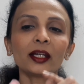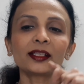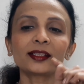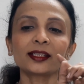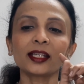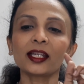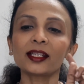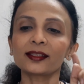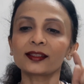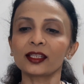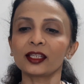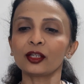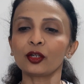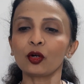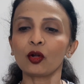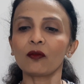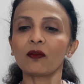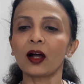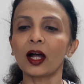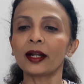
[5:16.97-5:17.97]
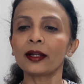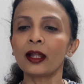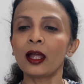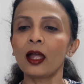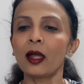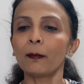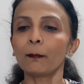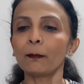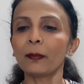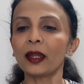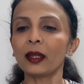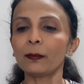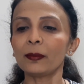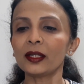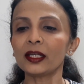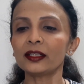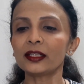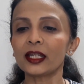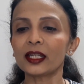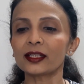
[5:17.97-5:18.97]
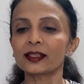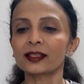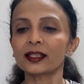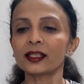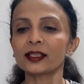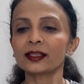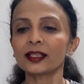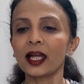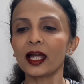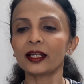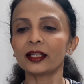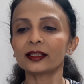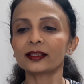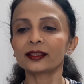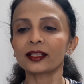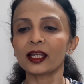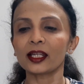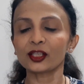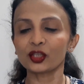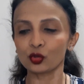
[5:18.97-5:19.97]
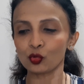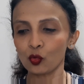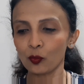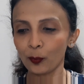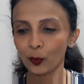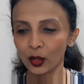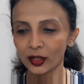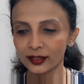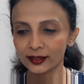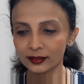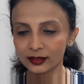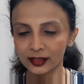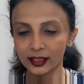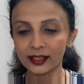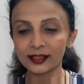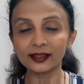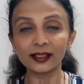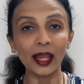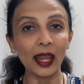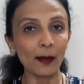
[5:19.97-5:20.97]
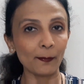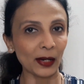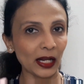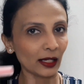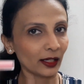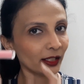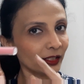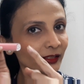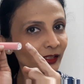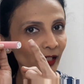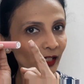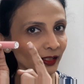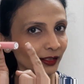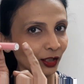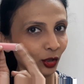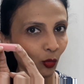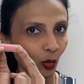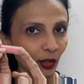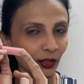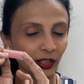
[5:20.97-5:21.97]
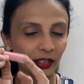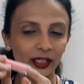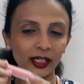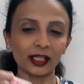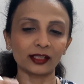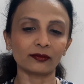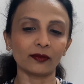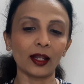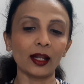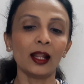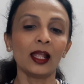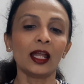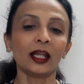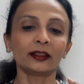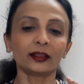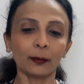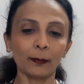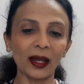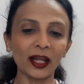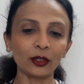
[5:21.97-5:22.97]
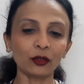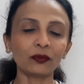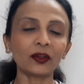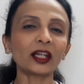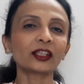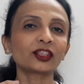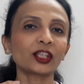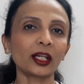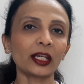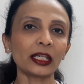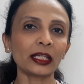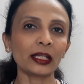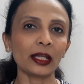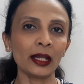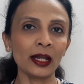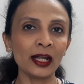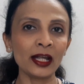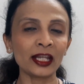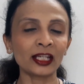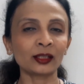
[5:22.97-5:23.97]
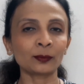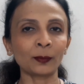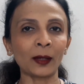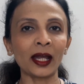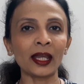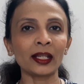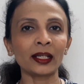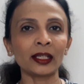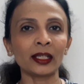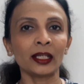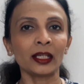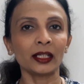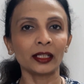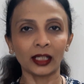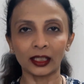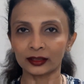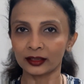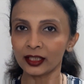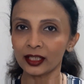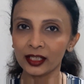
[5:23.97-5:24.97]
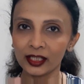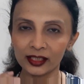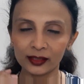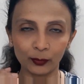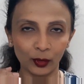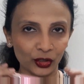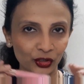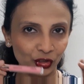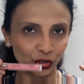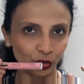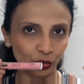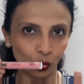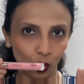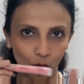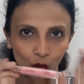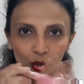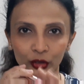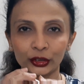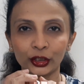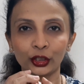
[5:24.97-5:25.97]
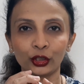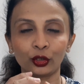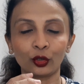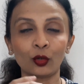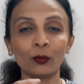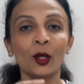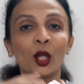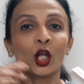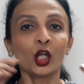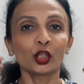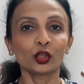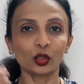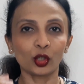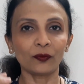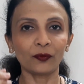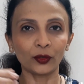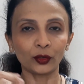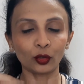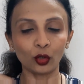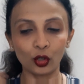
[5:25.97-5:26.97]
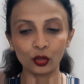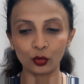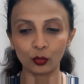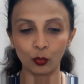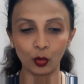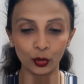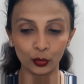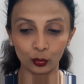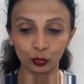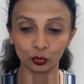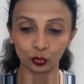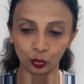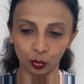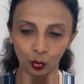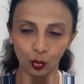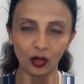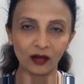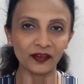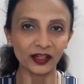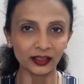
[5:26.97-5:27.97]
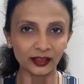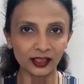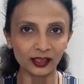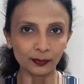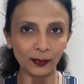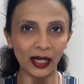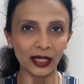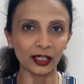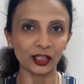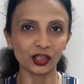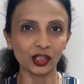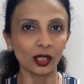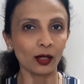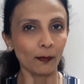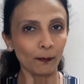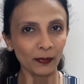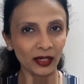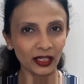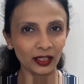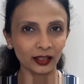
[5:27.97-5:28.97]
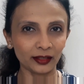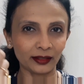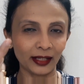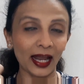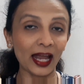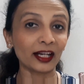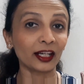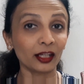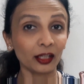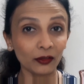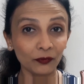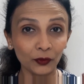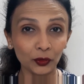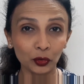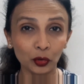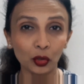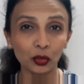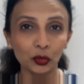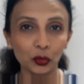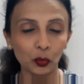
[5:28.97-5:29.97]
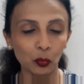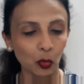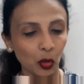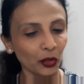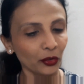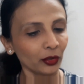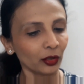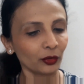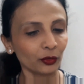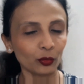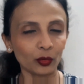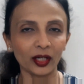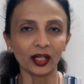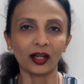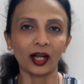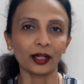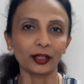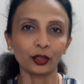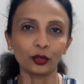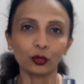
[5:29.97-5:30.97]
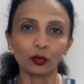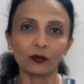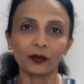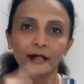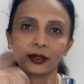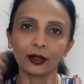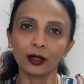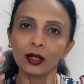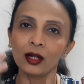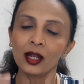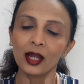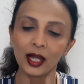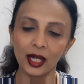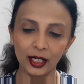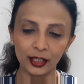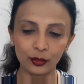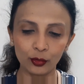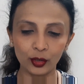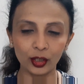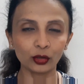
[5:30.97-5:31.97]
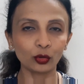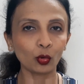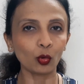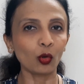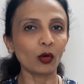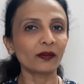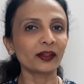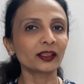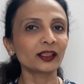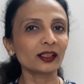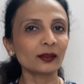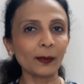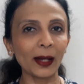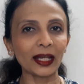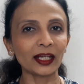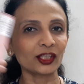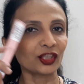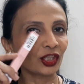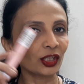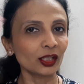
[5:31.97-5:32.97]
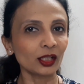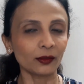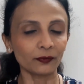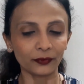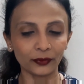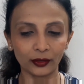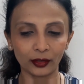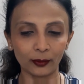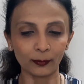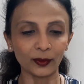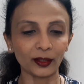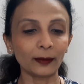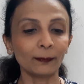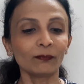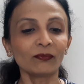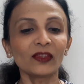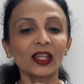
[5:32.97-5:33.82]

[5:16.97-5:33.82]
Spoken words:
It says 01 Baby Daisies and it says 2.6 ml. It says the quantity as well. The manufacturing and expiry, nothing is mentioned on the tube. So if at all you want to throw away this packaging, make a tag. If at all you want, you can write it over here and you can throw away this packaging comfortably.